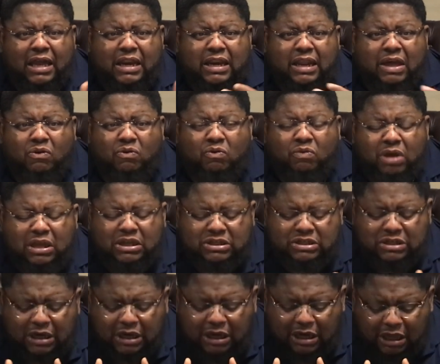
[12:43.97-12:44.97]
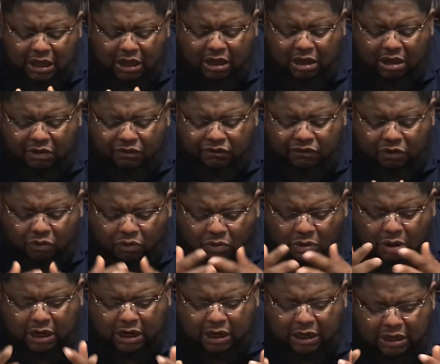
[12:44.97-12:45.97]
that we should love
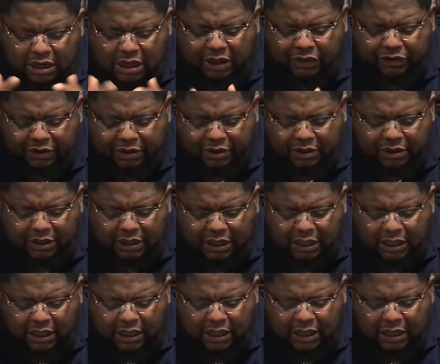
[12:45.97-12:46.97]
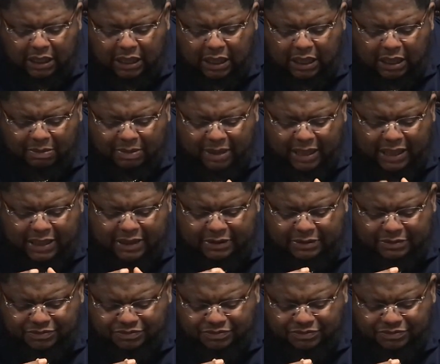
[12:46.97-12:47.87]
one another. Amen?